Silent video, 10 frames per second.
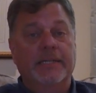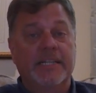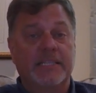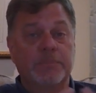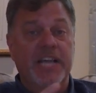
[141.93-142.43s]

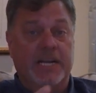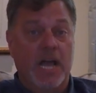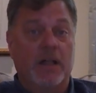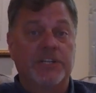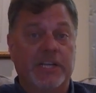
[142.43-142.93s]
did some
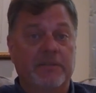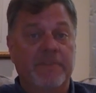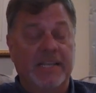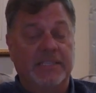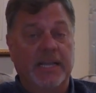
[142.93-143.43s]
technology
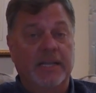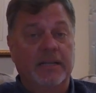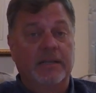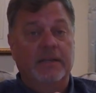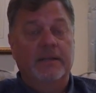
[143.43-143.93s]
investing,
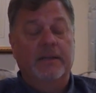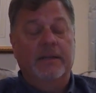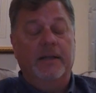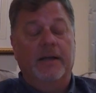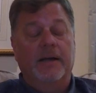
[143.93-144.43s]

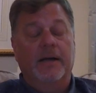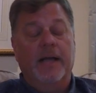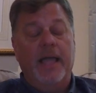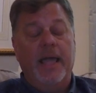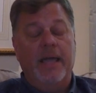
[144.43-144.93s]

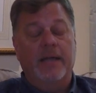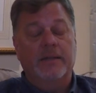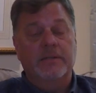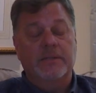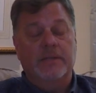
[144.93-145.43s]

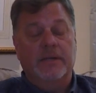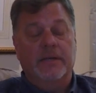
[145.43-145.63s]
and